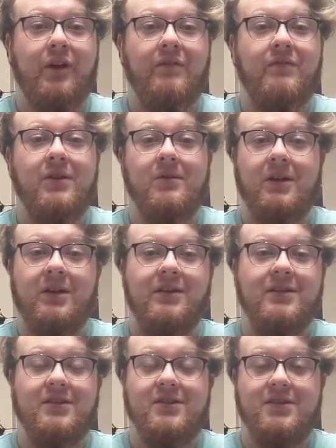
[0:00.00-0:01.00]
way of doing it.
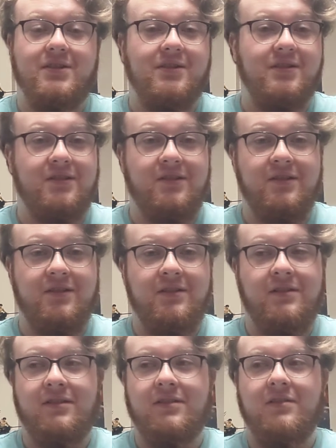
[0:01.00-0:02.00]
It's just
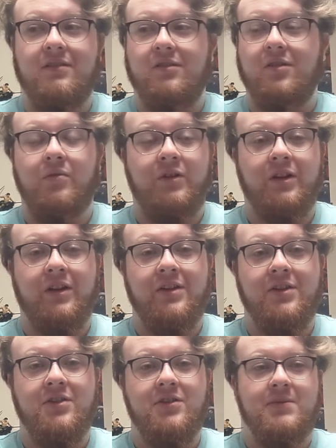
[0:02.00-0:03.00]
don't rely
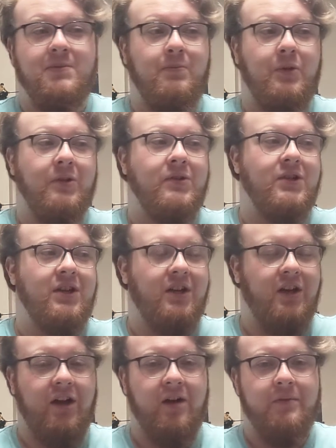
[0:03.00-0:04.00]
on YouTube's
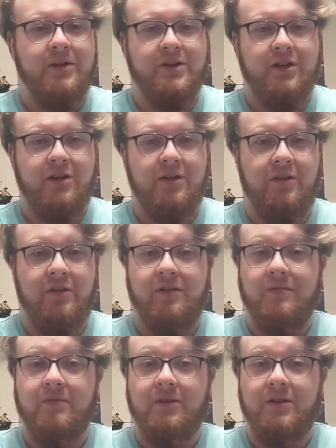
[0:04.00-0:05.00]
bullshit garbage
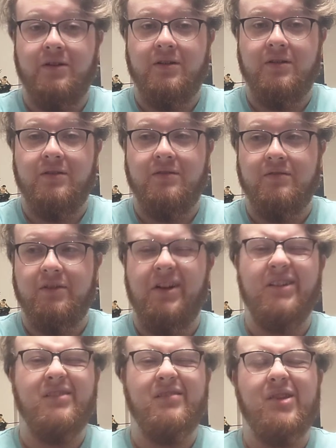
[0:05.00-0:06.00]
algorithm
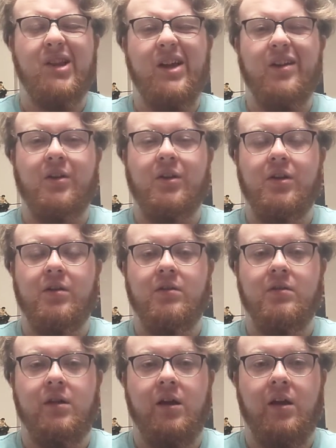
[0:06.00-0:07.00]
and rely on good
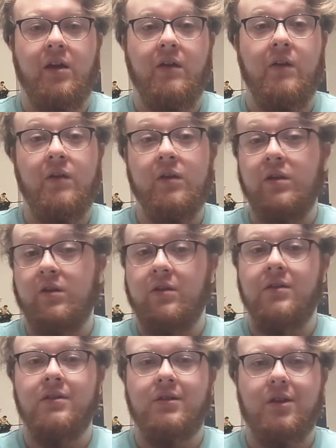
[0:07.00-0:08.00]
old
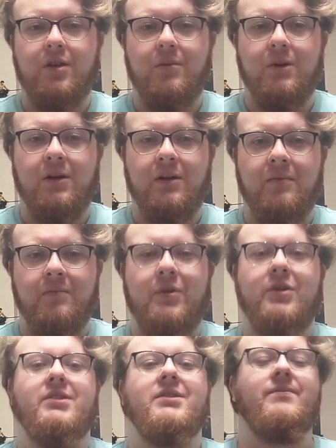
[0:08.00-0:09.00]
human
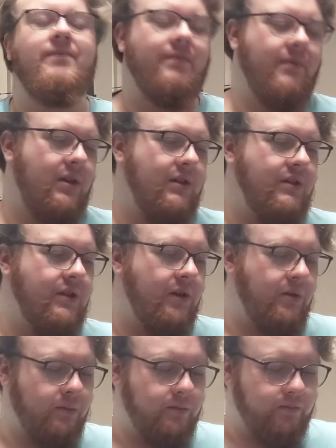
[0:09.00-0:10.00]
input.
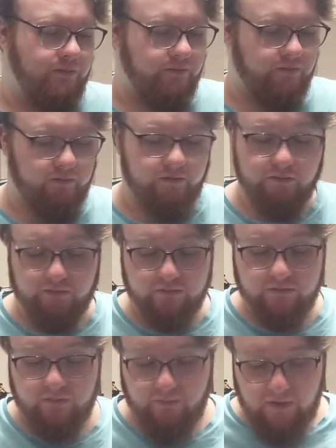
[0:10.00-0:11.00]
So
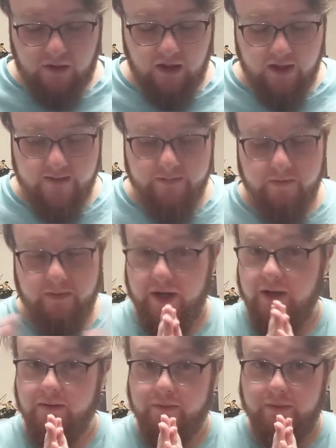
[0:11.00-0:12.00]
that is my
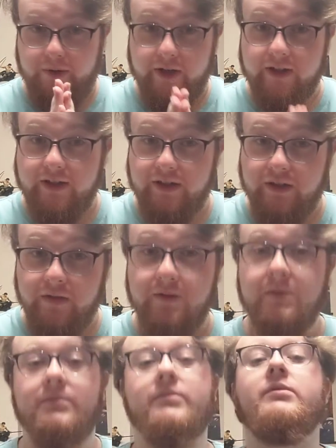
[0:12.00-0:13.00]
break from the pre to you.
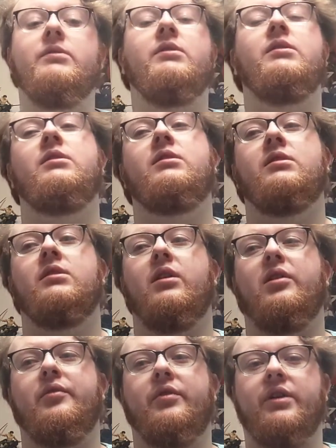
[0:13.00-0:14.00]

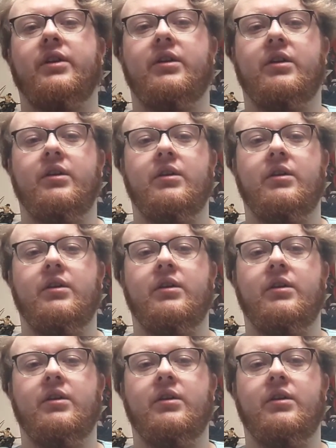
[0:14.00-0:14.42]
Hopefully,